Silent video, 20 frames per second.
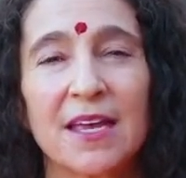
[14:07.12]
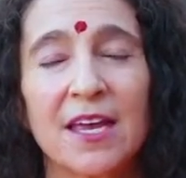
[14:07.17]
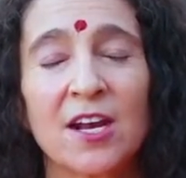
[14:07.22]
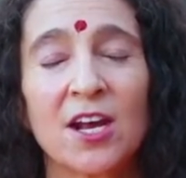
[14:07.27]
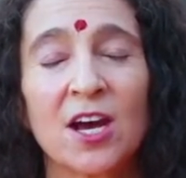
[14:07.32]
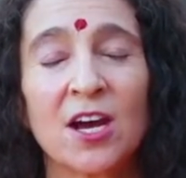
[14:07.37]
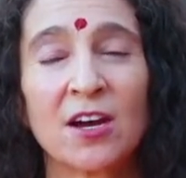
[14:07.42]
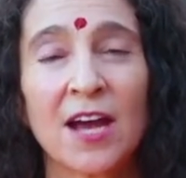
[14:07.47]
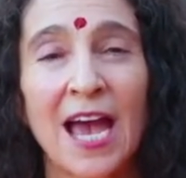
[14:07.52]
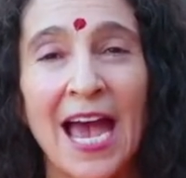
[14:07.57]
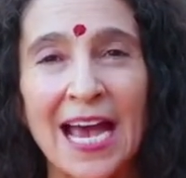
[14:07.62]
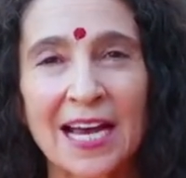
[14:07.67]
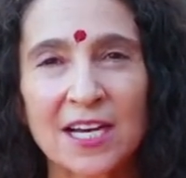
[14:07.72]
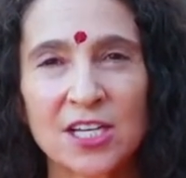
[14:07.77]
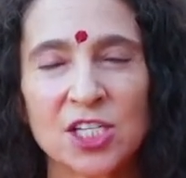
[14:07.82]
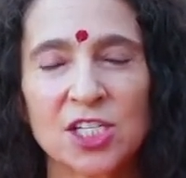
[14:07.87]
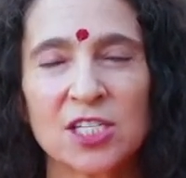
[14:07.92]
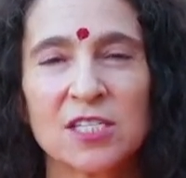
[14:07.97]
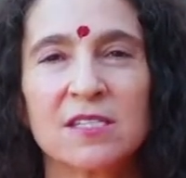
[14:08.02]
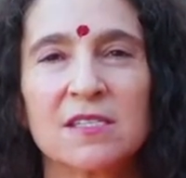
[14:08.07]
in our
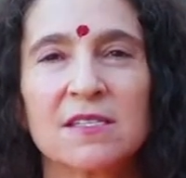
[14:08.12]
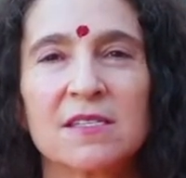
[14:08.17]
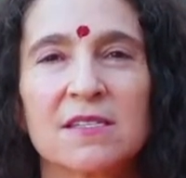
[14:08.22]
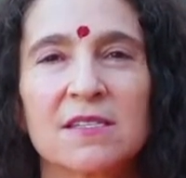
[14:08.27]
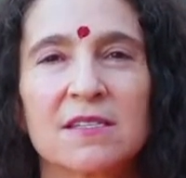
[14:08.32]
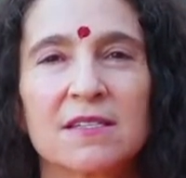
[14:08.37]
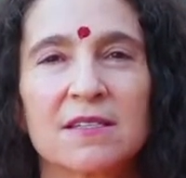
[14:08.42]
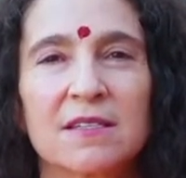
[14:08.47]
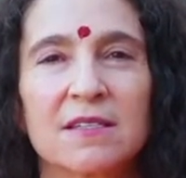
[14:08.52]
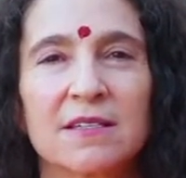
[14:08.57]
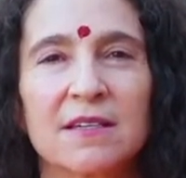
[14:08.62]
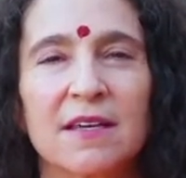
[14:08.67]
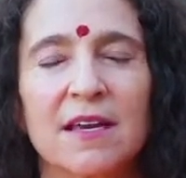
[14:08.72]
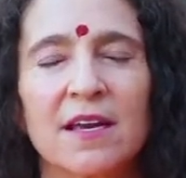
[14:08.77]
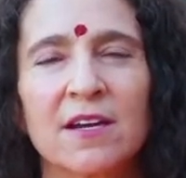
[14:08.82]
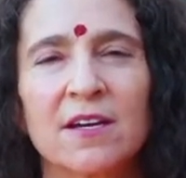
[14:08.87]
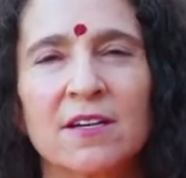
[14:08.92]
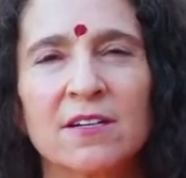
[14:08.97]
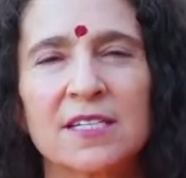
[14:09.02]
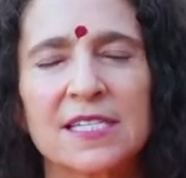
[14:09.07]
actions,
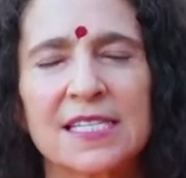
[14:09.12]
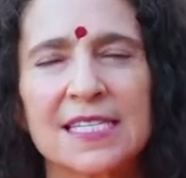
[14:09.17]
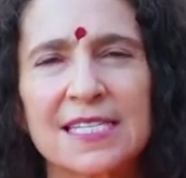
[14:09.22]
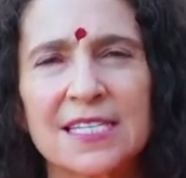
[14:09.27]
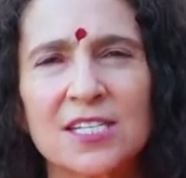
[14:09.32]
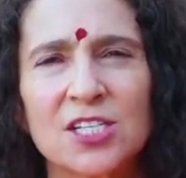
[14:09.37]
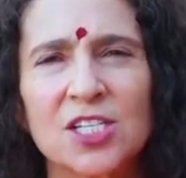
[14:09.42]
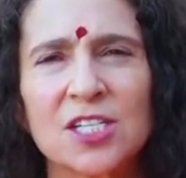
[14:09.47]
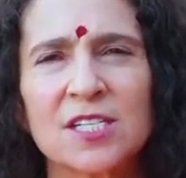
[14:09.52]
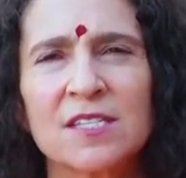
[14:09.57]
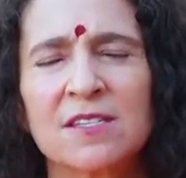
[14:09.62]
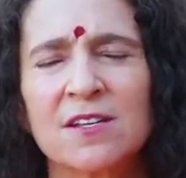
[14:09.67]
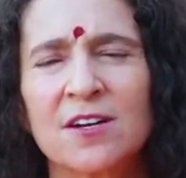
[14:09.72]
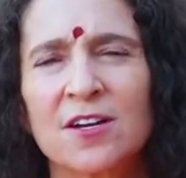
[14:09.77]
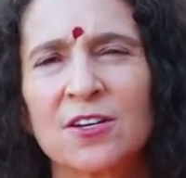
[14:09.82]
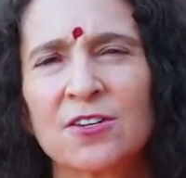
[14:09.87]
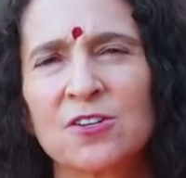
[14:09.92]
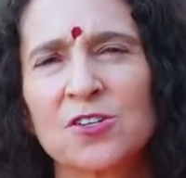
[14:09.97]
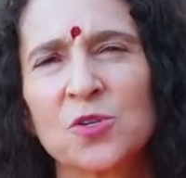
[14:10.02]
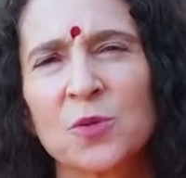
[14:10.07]
in our decisions, in
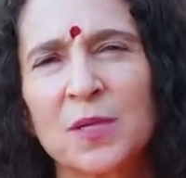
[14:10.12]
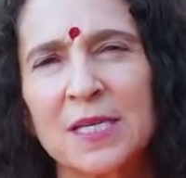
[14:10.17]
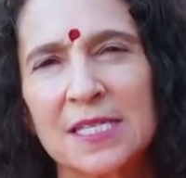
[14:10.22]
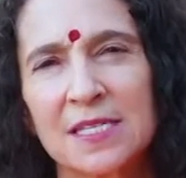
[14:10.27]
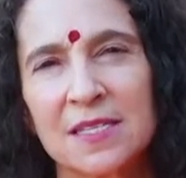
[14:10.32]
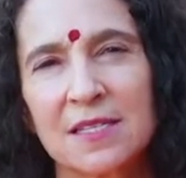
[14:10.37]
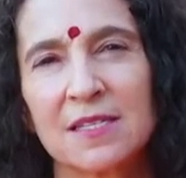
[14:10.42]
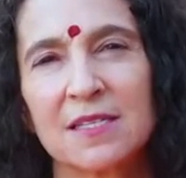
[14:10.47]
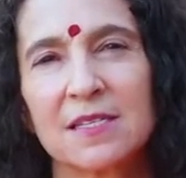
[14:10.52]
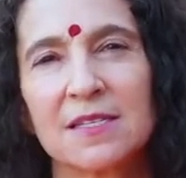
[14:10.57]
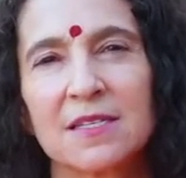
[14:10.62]
our choices.